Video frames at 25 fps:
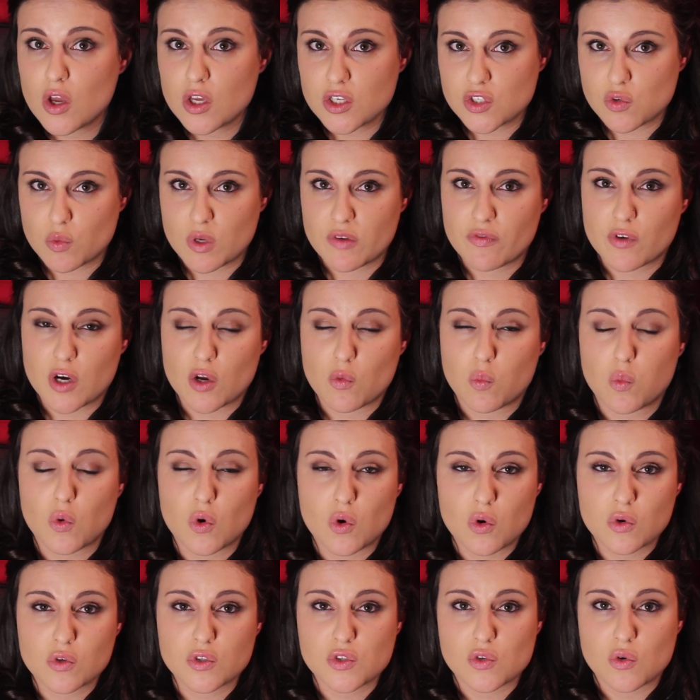So we've got
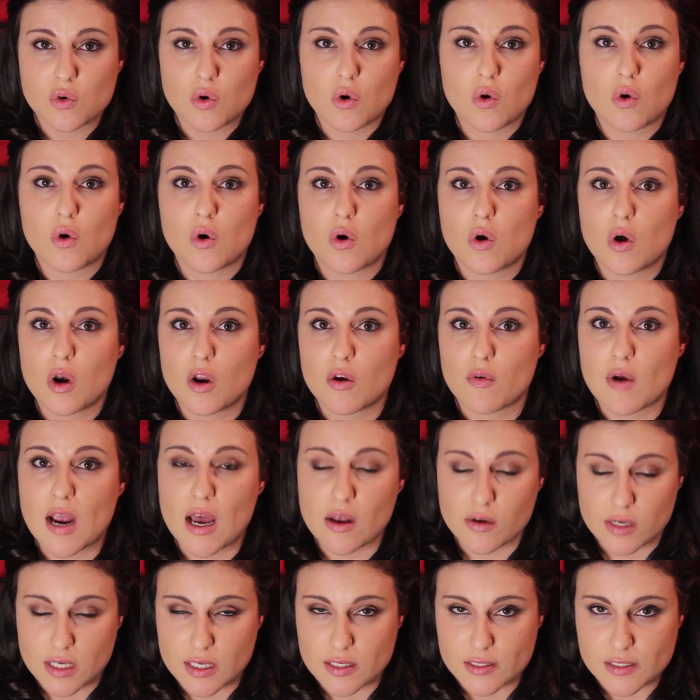walls all
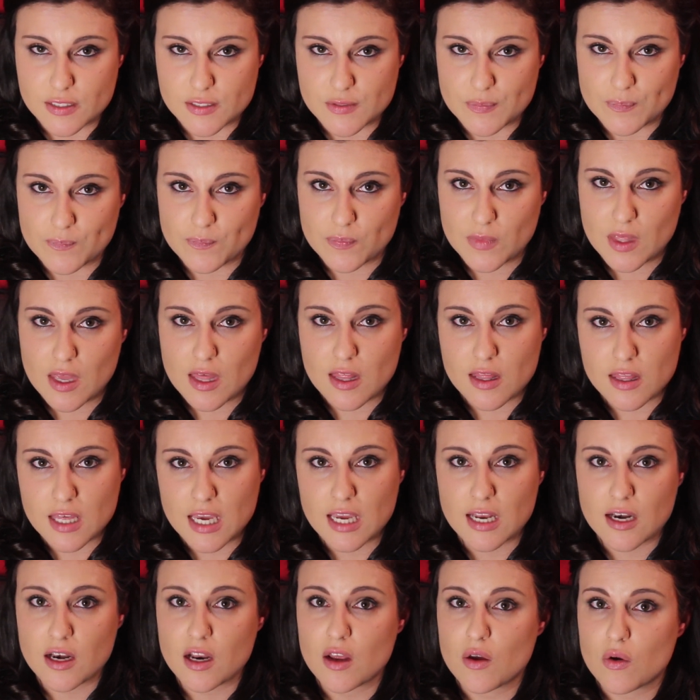around us.
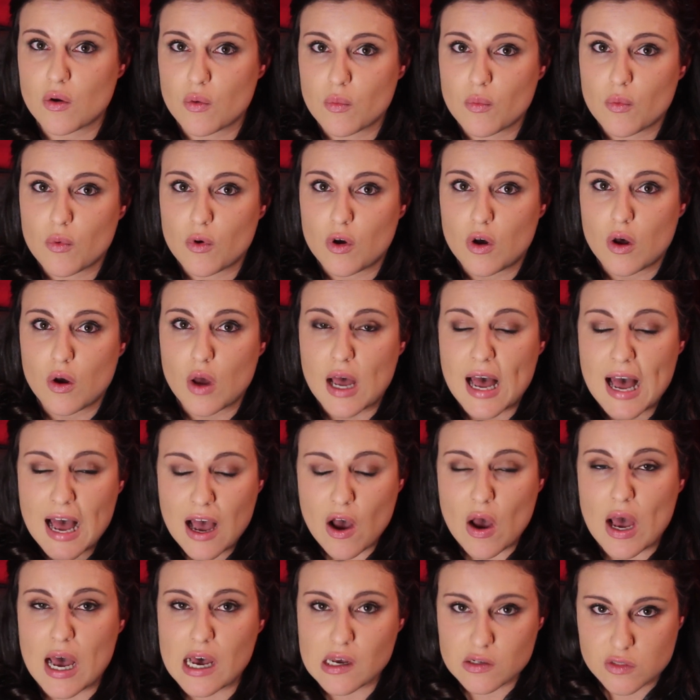Then
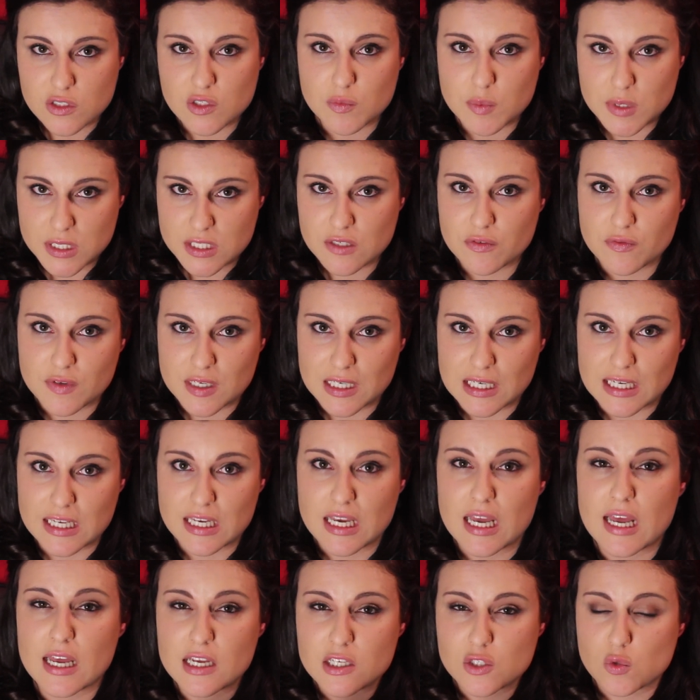our house
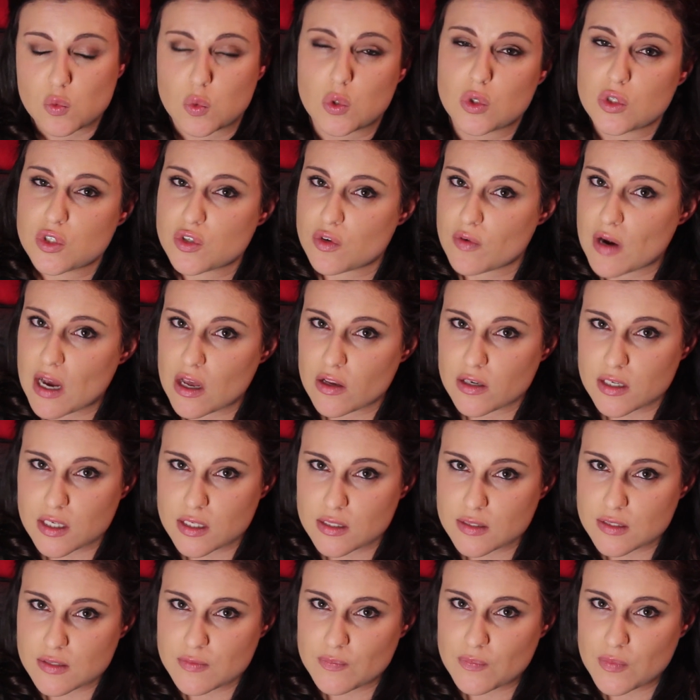specifically has walls around
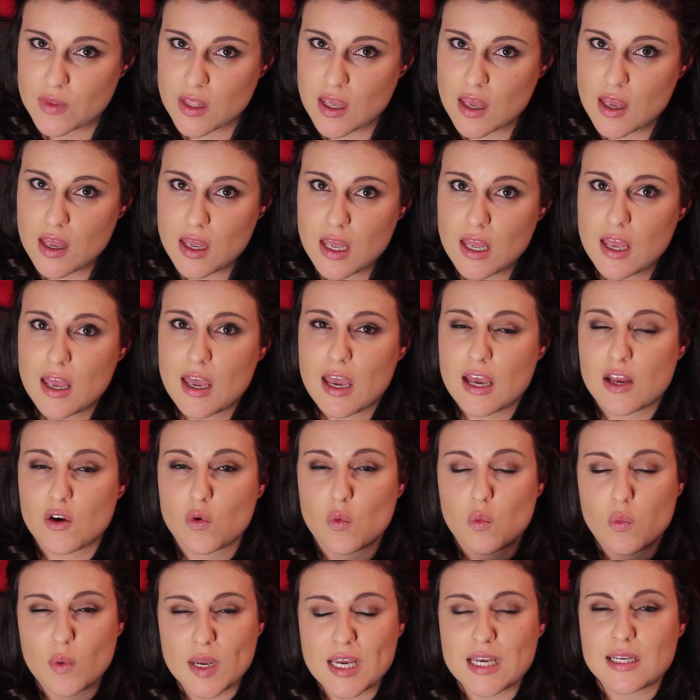it.
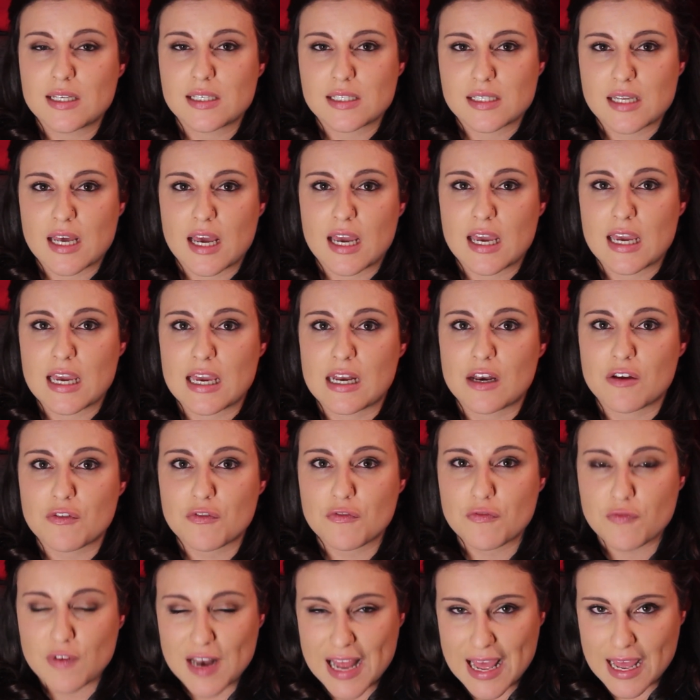And we stay in a
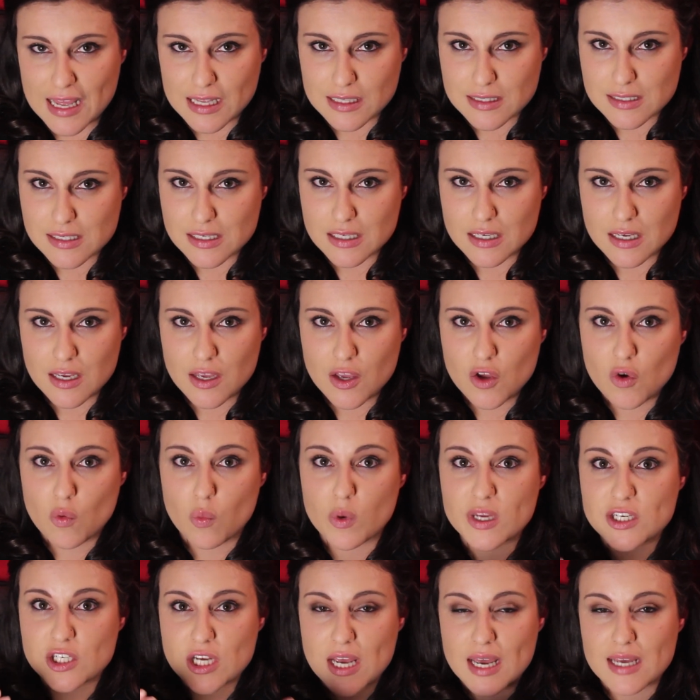flat,
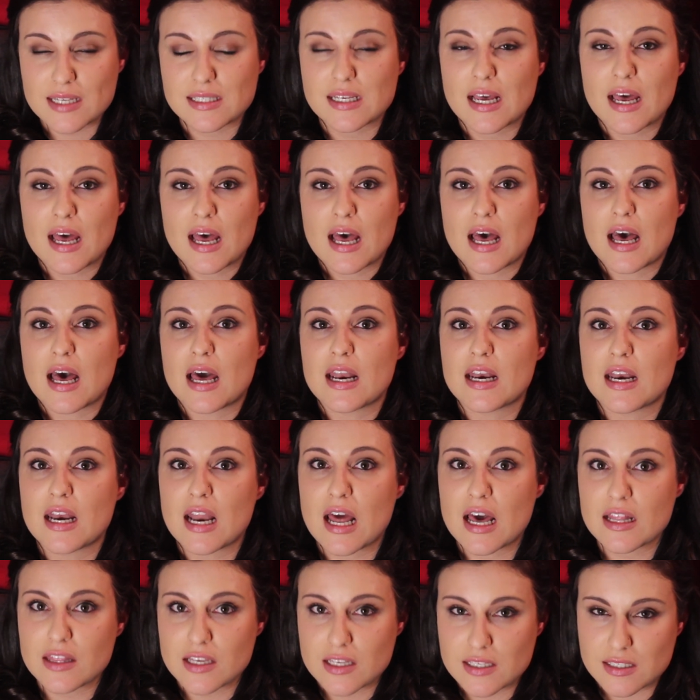which has
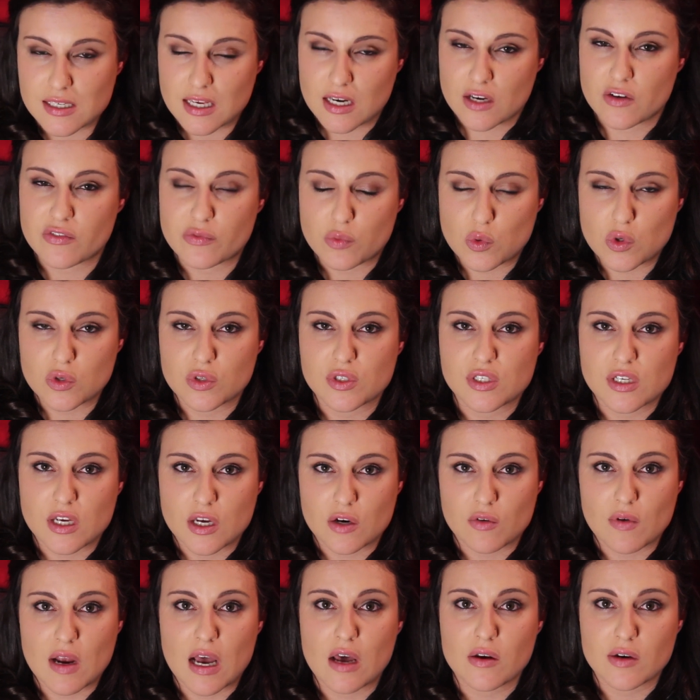another set of walls
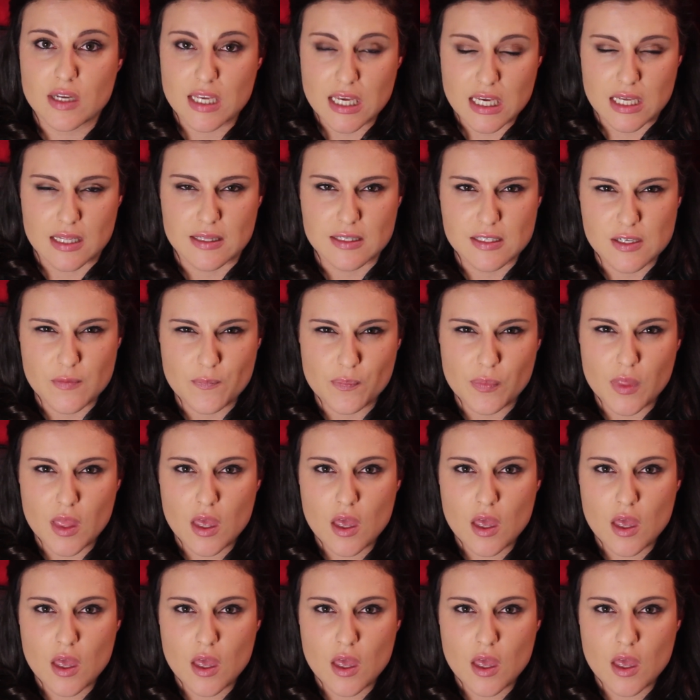around it.